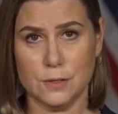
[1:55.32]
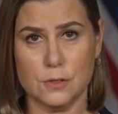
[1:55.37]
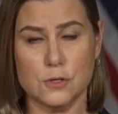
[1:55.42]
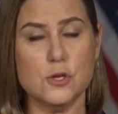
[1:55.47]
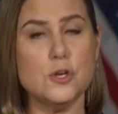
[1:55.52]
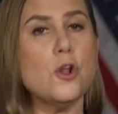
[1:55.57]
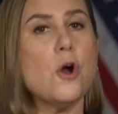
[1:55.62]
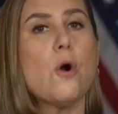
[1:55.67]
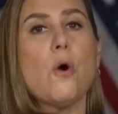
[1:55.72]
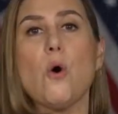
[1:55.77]

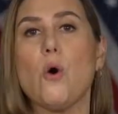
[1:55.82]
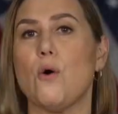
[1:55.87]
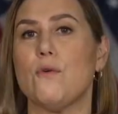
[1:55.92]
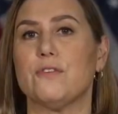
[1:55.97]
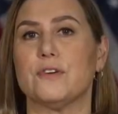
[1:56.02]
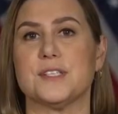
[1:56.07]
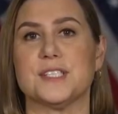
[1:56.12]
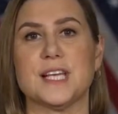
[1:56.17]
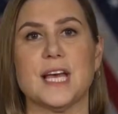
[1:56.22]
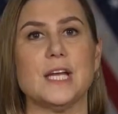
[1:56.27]
No
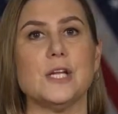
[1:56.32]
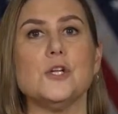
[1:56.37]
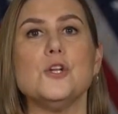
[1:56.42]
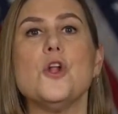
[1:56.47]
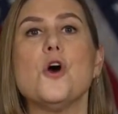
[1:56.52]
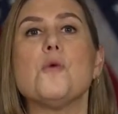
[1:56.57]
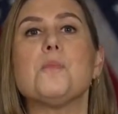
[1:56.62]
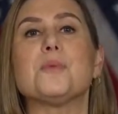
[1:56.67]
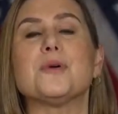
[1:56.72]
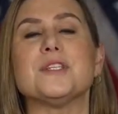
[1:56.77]
oversight,
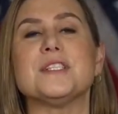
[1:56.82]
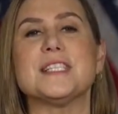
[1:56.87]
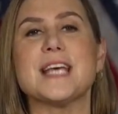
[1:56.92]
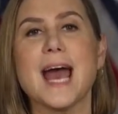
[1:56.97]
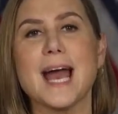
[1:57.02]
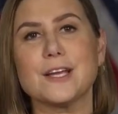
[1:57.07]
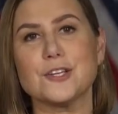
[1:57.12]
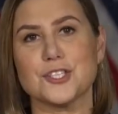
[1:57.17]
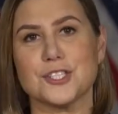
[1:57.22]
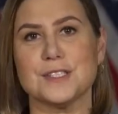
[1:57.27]
no
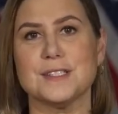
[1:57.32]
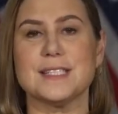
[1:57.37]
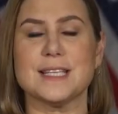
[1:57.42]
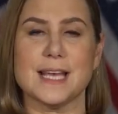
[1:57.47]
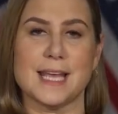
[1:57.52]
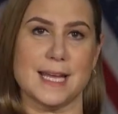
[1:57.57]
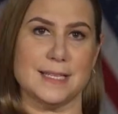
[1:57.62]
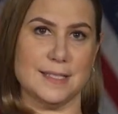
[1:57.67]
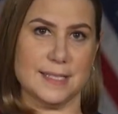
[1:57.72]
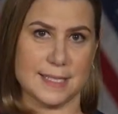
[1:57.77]
protections
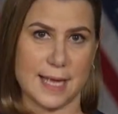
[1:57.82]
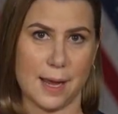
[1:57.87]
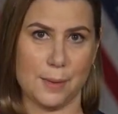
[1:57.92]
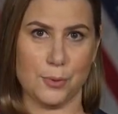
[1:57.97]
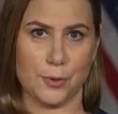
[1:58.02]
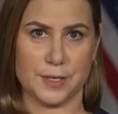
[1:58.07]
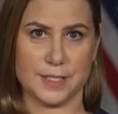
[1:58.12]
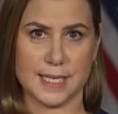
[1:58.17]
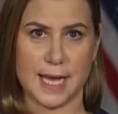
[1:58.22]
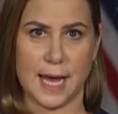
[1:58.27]
against
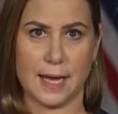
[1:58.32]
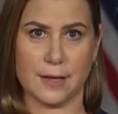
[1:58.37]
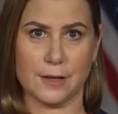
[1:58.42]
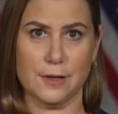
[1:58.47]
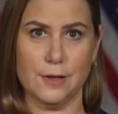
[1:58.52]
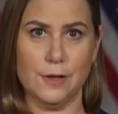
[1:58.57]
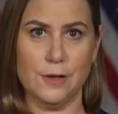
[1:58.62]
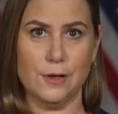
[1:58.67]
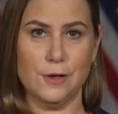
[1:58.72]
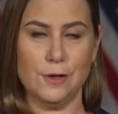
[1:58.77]
cyber attack,
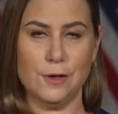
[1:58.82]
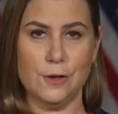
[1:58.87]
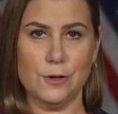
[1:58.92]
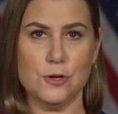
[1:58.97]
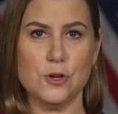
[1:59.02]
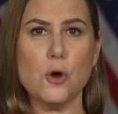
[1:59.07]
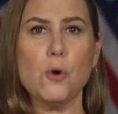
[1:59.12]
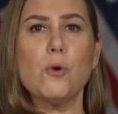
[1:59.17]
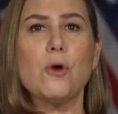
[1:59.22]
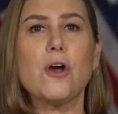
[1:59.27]

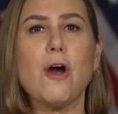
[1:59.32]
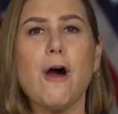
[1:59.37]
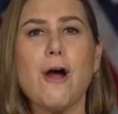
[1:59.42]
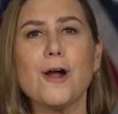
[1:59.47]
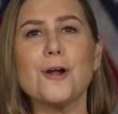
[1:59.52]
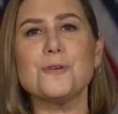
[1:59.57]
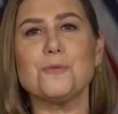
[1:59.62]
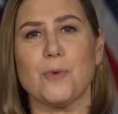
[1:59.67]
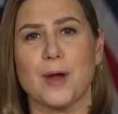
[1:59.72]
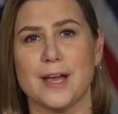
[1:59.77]
no
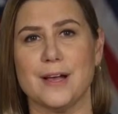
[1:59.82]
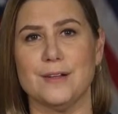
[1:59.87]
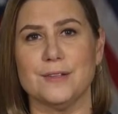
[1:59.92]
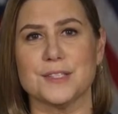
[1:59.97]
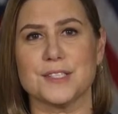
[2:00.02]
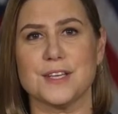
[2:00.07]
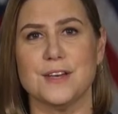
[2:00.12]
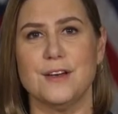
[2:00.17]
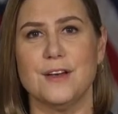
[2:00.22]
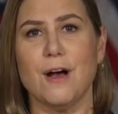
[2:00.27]

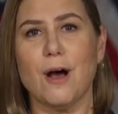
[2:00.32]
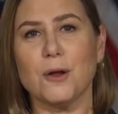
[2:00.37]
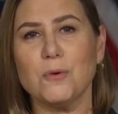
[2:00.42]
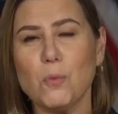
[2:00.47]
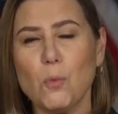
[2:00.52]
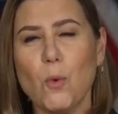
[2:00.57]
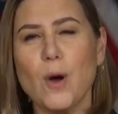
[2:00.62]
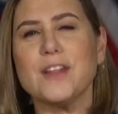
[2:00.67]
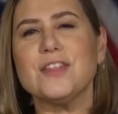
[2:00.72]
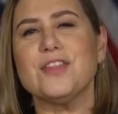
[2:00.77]
guardrails
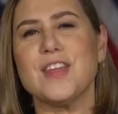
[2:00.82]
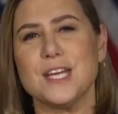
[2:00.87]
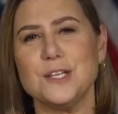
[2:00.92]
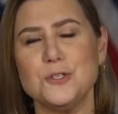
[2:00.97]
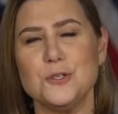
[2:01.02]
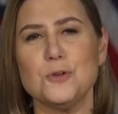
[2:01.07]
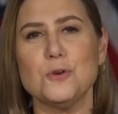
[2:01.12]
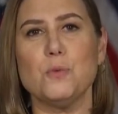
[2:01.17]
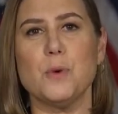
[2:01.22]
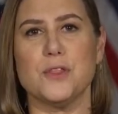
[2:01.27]
on what they
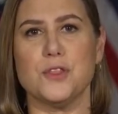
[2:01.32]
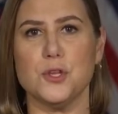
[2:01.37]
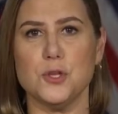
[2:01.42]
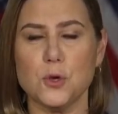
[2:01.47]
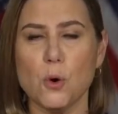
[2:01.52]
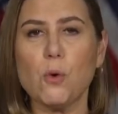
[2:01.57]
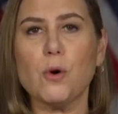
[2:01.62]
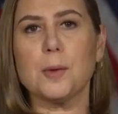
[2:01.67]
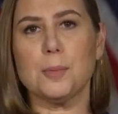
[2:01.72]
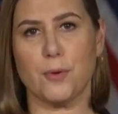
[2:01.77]
do with
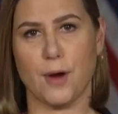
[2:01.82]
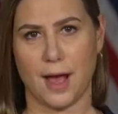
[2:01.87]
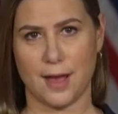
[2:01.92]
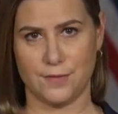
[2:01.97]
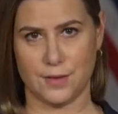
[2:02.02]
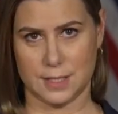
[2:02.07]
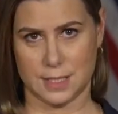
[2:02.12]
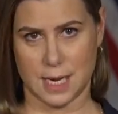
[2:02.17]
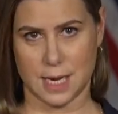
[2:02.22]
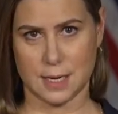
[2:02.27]
your
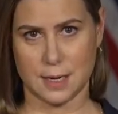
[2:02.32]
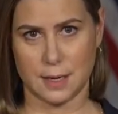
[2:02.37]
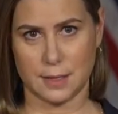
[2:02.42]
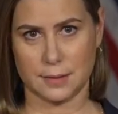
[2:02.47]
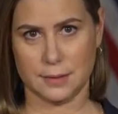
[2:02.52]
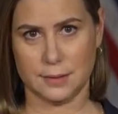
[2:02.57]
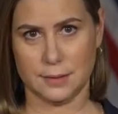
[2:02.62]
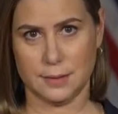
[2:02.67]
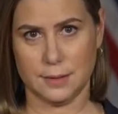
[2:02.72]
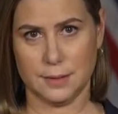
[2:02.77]
private data.
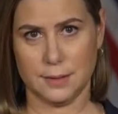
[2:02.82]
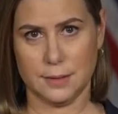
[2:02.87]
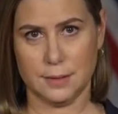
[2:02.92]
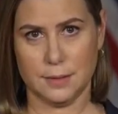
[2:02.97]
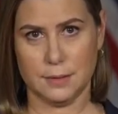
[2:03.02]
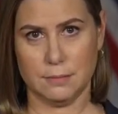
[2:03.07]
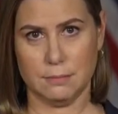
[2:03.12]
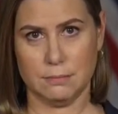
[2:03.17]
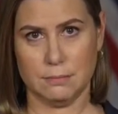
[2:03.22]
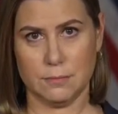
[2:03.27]

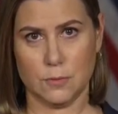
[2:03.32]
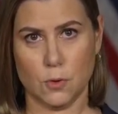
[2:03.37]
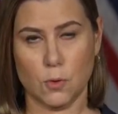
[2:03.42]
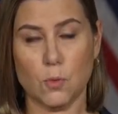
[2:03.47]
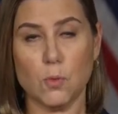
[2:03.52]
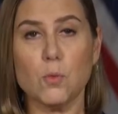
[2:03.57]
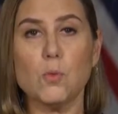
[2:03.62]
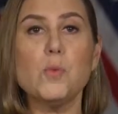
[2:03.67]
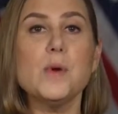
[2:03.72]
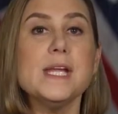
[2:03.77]

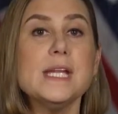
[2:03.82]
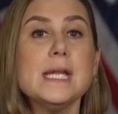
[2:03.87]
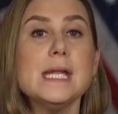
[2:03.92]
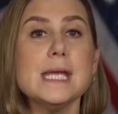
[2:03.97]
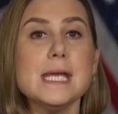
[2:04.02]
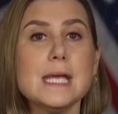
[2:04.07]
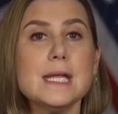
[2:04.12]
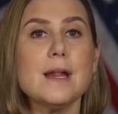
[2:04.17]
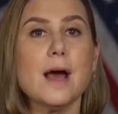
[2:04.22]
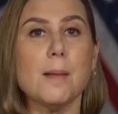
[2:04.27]
We
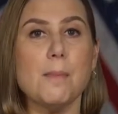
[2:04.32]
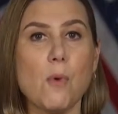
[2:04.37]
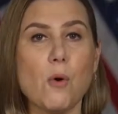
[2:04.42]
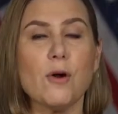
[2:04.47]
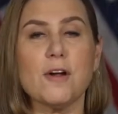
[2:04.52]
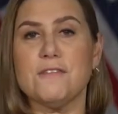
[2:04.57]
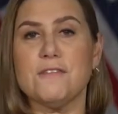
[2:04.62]
need a more